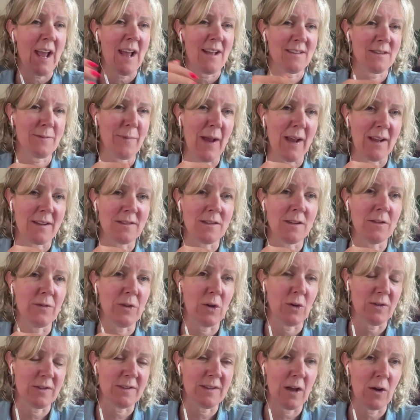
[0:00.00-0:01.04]
aspects of
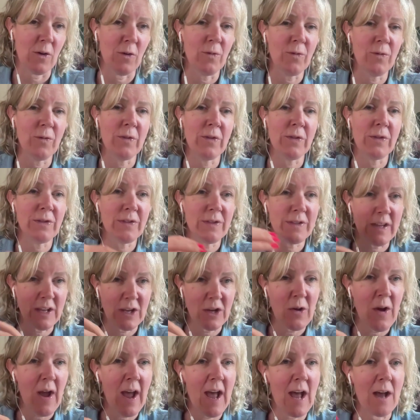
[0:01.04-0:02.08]
yourself that
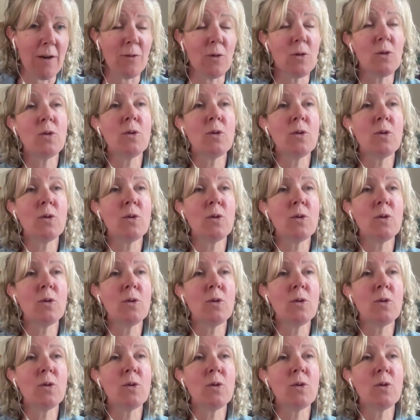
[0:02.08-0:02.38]
you have,